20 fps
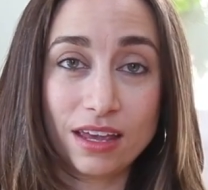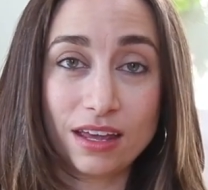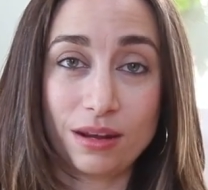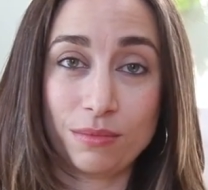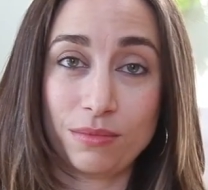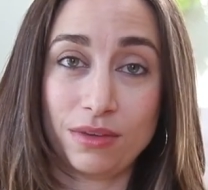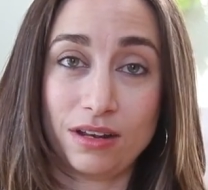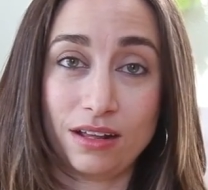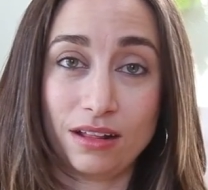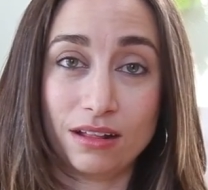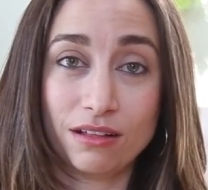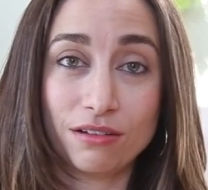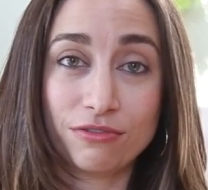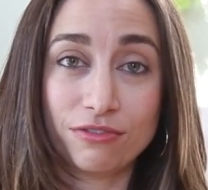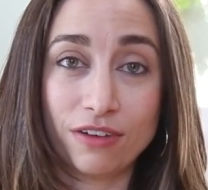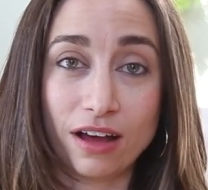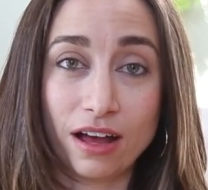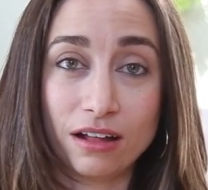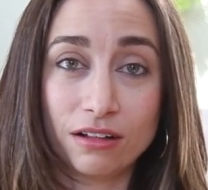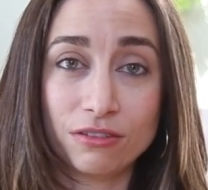in a manila
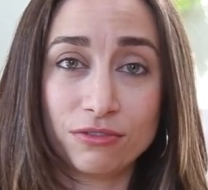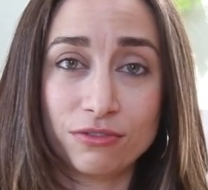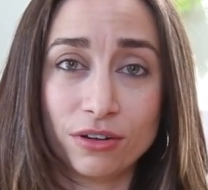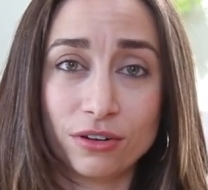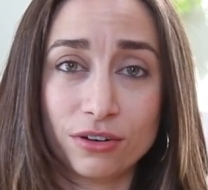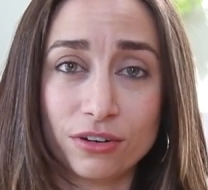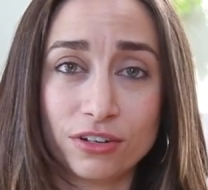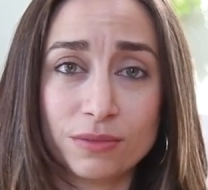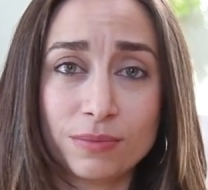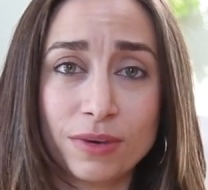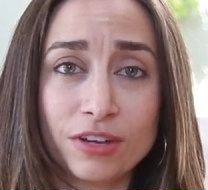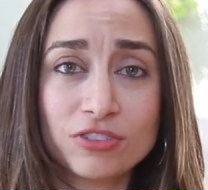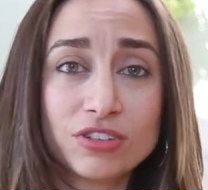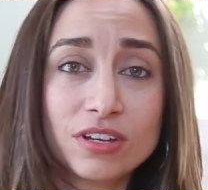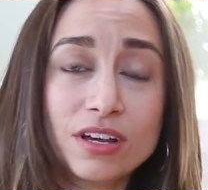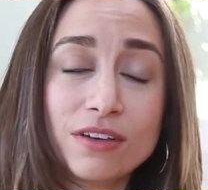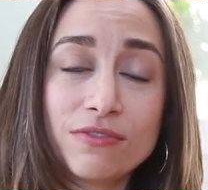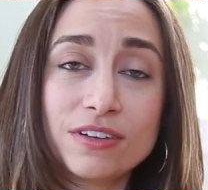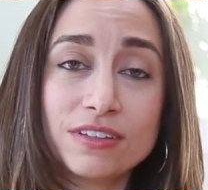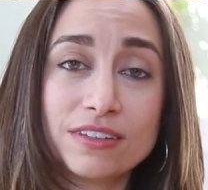file folder,
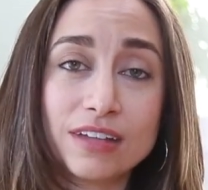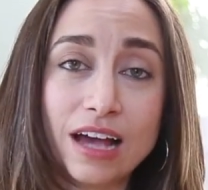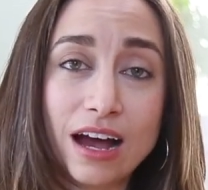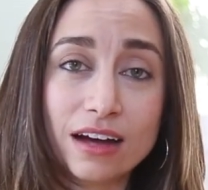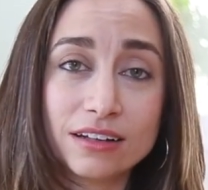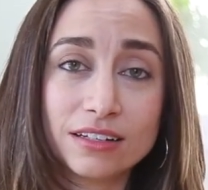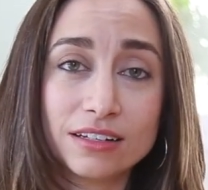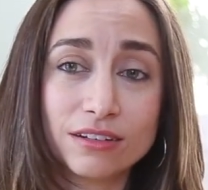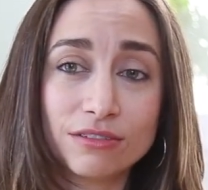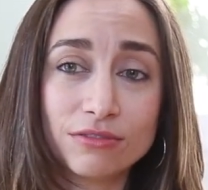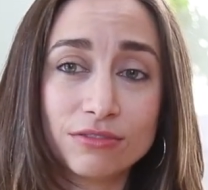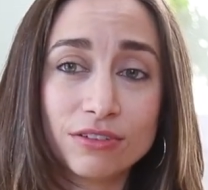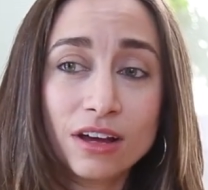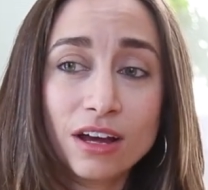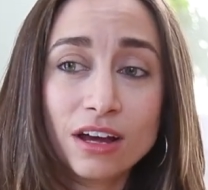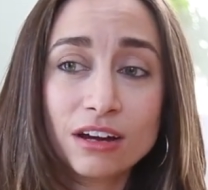especially if it's active,